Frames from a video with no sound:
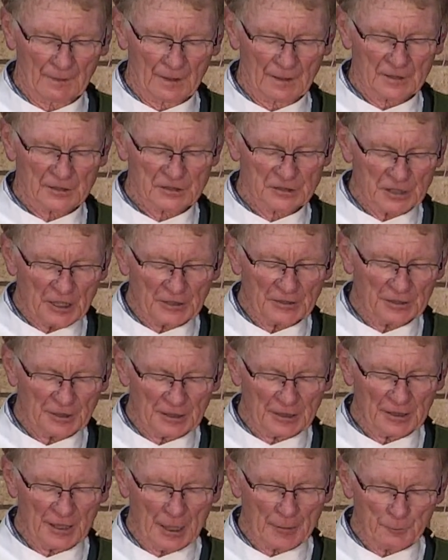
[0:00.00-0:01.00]

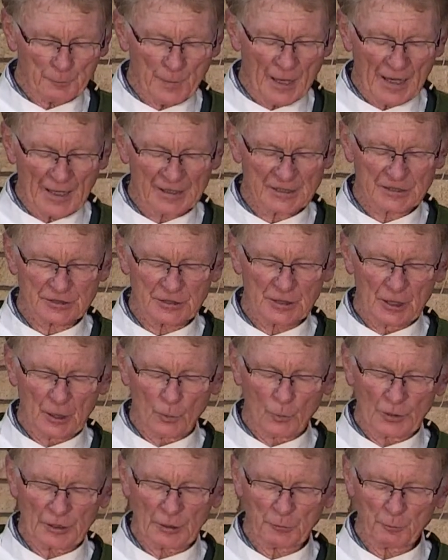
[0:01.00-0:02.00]
Sunday at Mass,
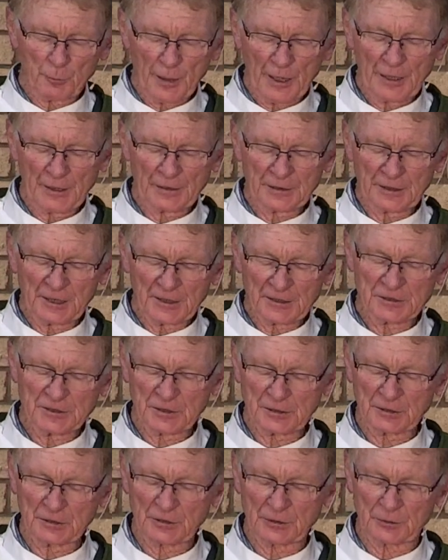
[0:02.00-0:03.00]
we can pay
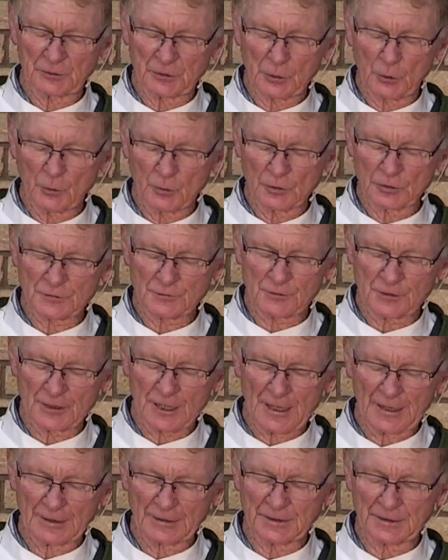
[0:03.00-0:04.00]
attention to those
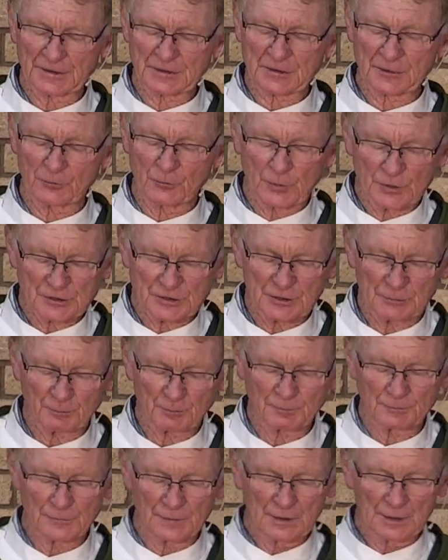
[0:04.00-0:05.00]
varieties of
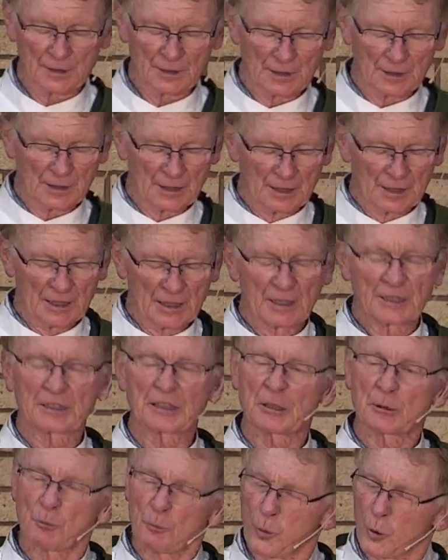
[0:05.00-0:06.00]
wisdom.
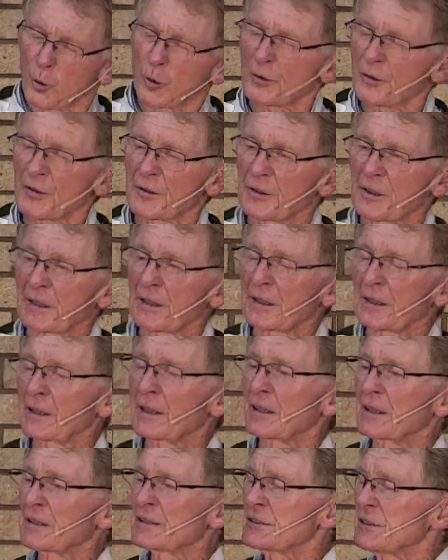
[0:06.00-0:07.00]
The important thing
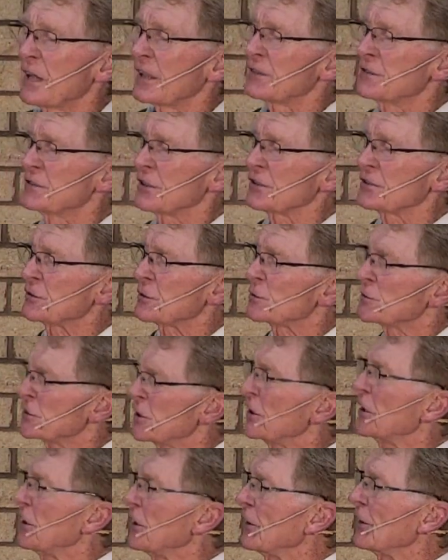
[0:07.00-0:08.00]
is not just to
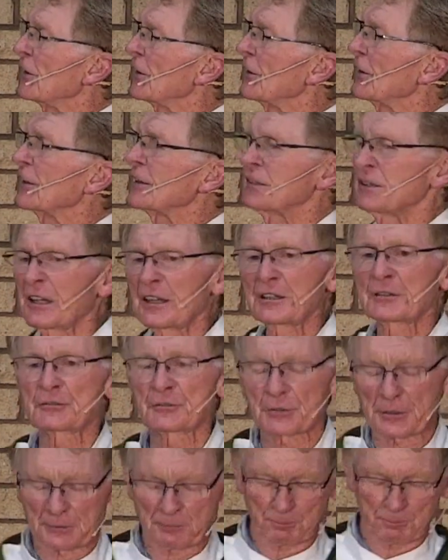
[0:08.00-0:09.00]
sit here and
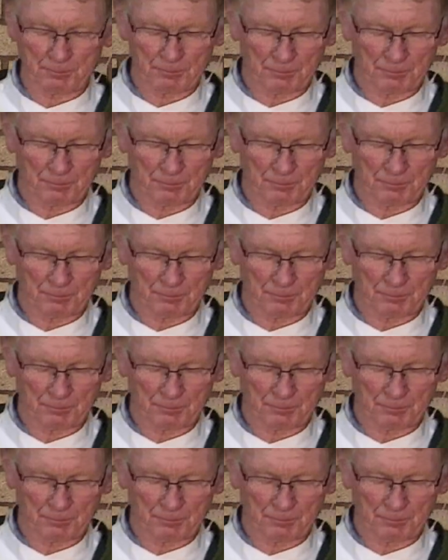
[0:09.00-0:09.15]
daydream.